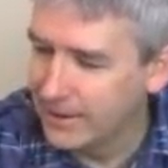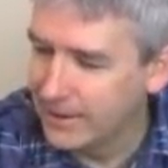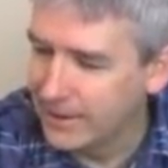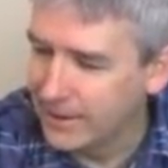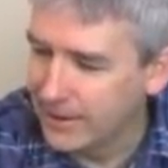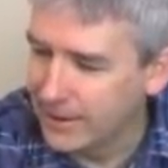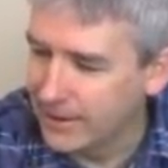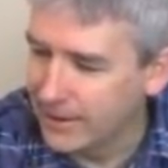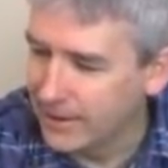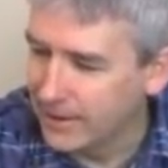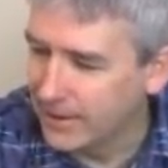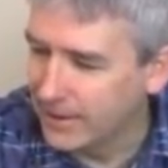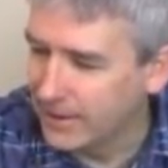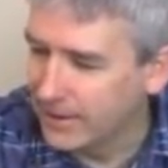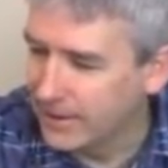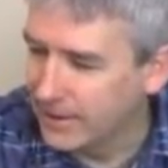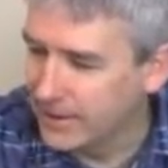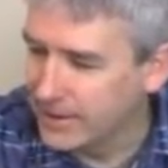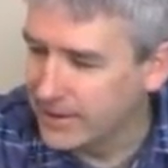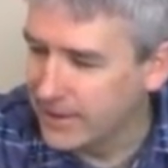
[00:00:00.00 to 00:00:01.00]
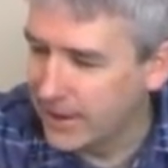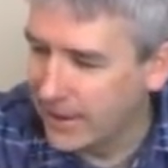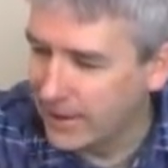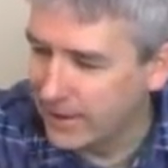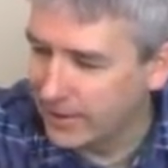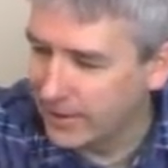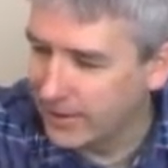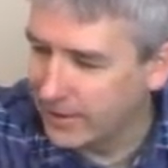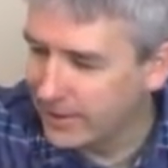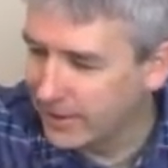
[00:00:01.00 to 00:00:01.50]
And it's
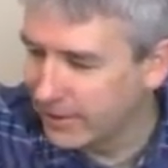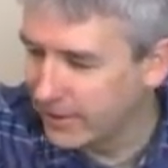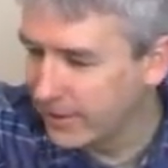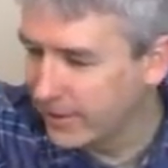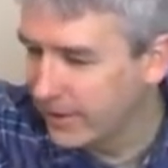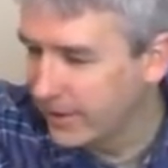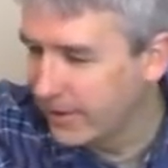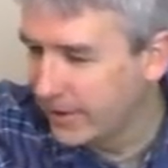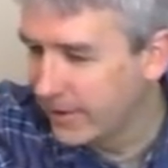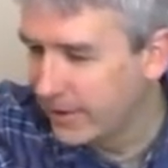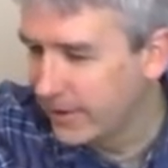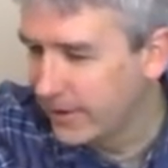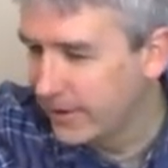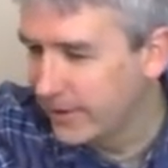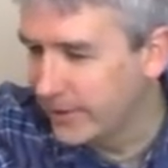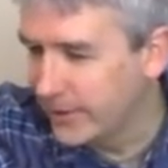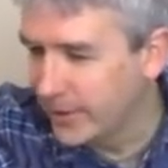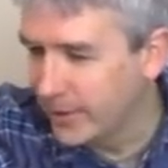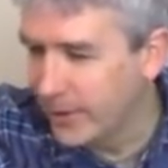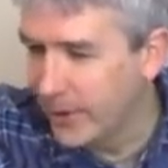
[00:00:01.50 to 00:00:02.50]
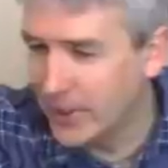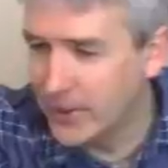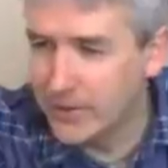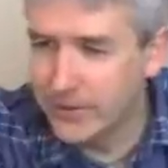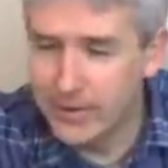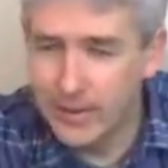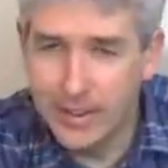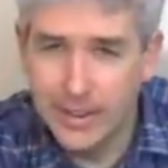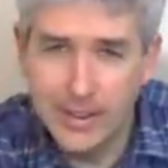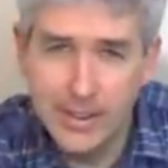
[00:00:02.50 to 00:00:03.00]
not very much of an
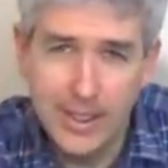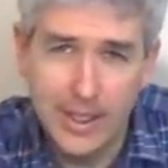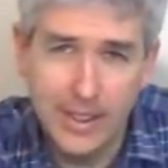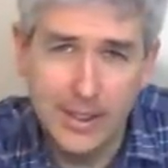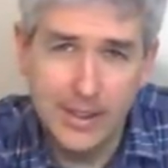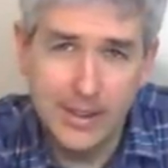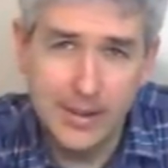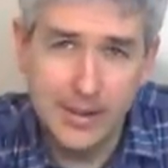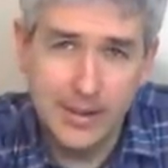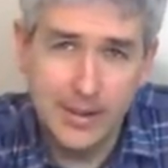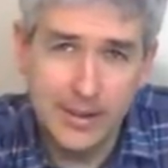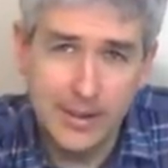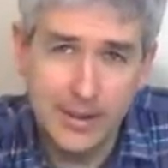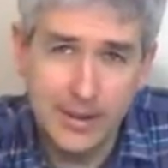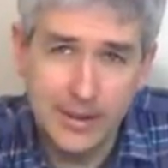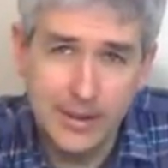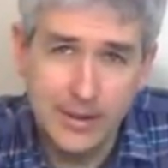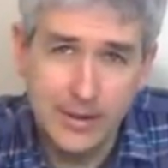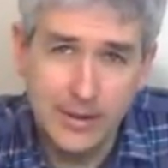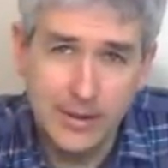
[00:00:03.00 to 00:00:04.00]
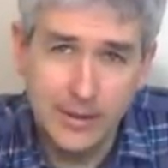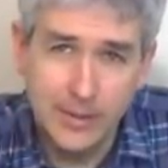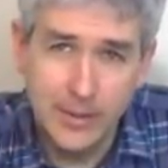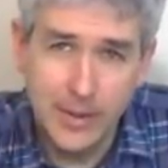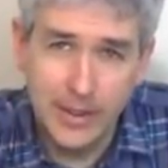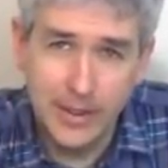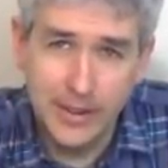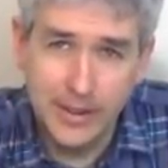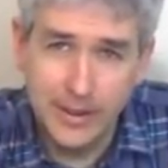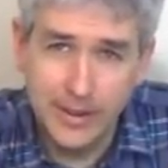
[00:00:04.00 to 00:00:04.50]
antenna. You could
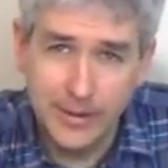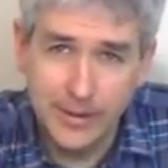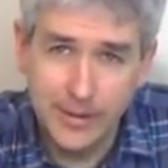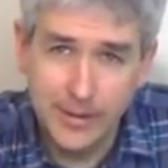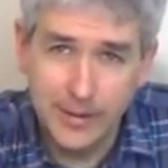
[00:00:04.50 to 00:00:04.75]
make it